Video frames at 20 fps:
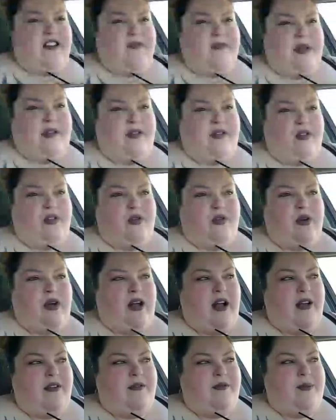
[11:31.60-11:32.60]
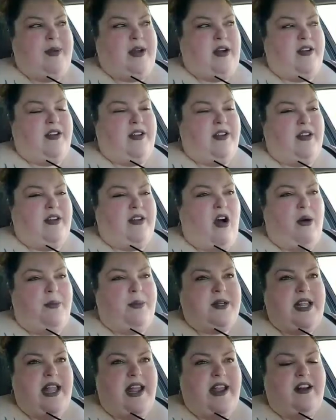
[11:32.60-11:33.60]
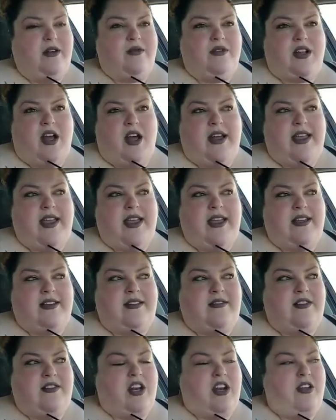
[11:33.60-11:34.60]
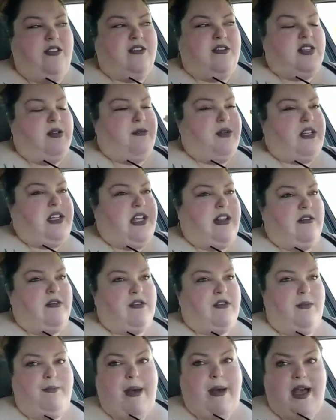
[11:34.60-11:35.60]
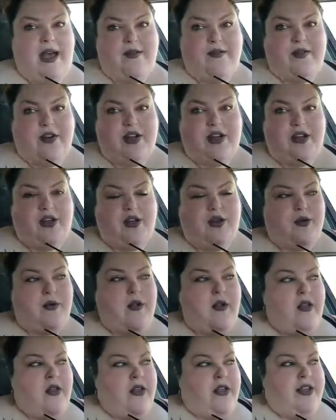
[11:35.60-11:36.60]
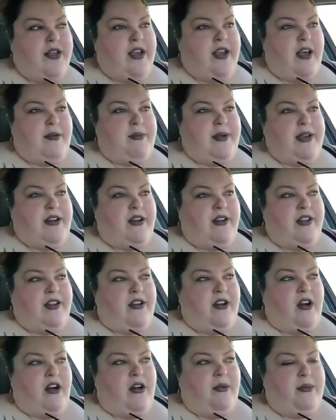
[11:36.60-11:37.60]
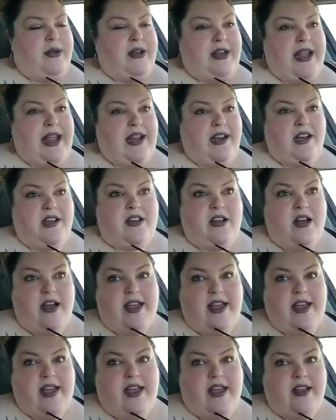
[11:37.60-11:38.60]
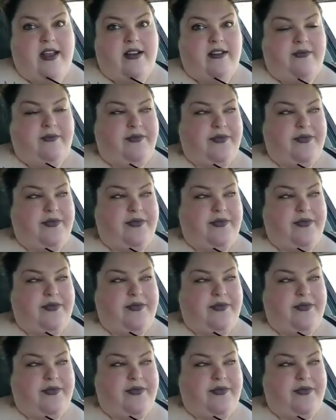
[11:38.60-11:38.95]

I've been on an all potato diet, and then all of a sudden potatoes are bad for you. I've been on an all banana diet.